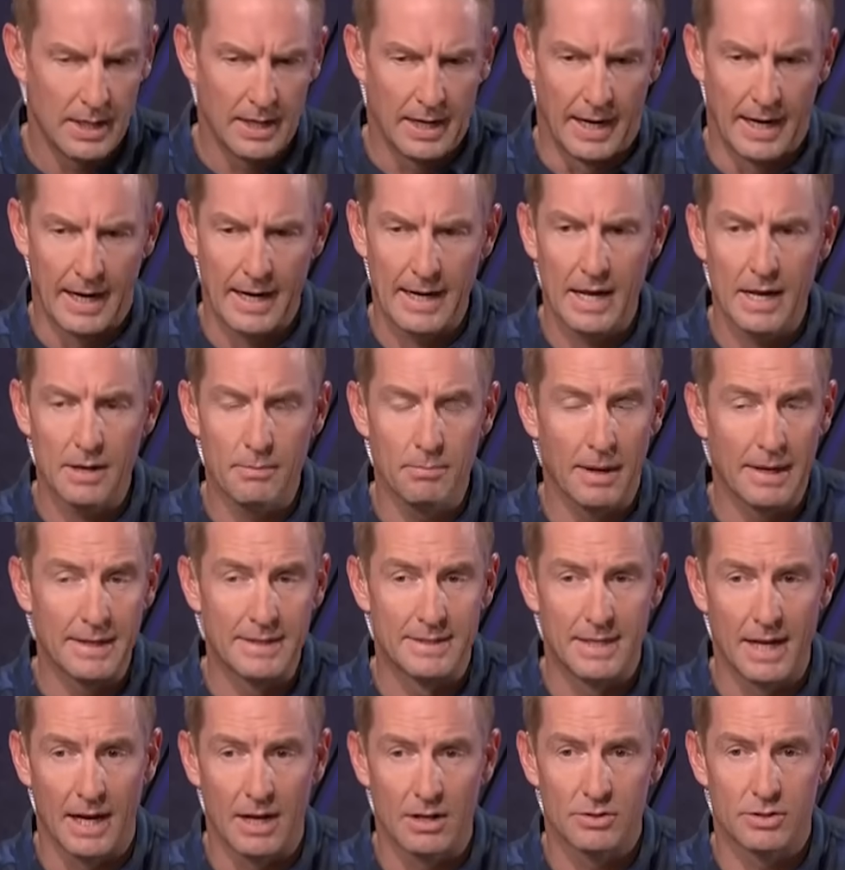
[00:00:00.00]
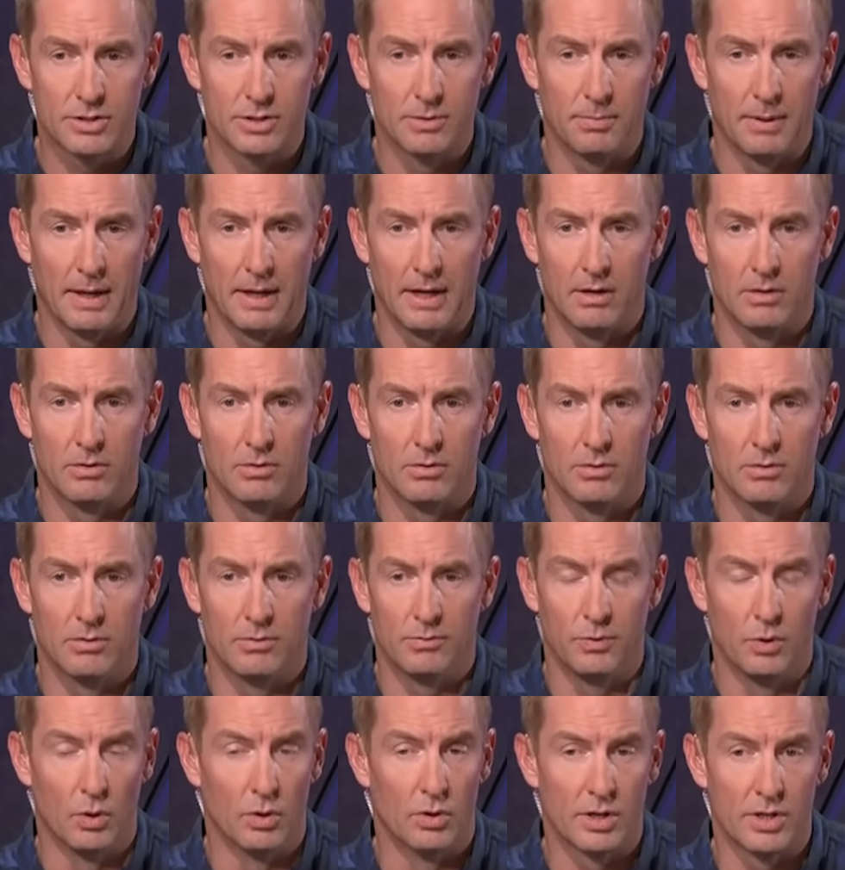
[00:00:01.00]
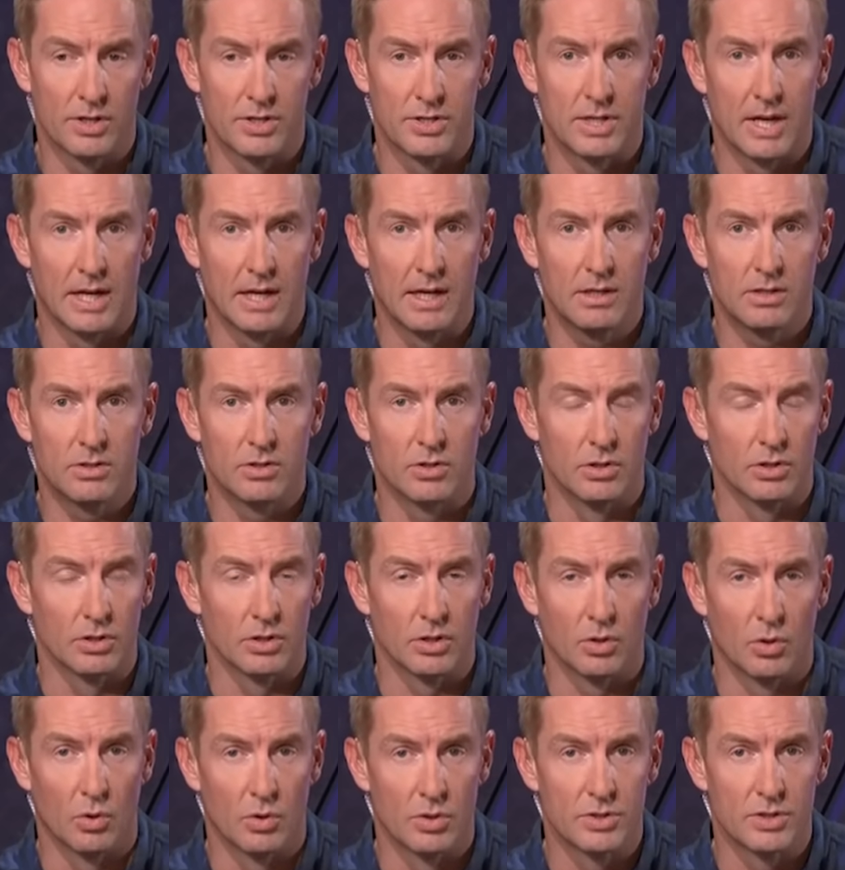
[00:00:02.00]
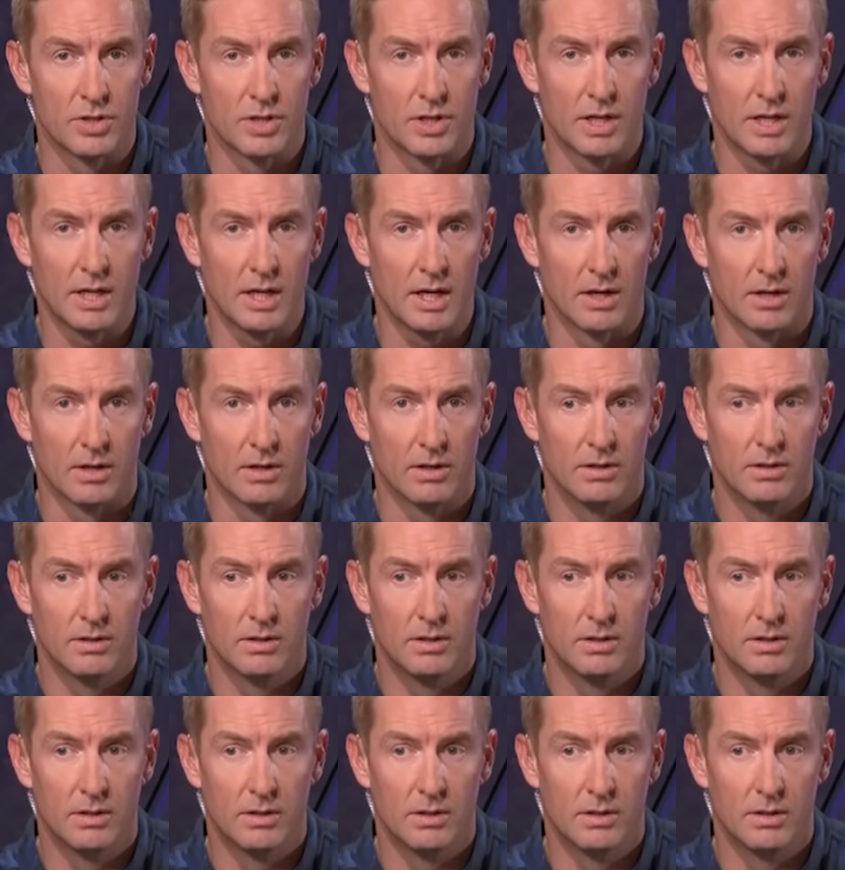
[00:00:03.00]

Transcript: I had my doubts about Florida State during the course of the year.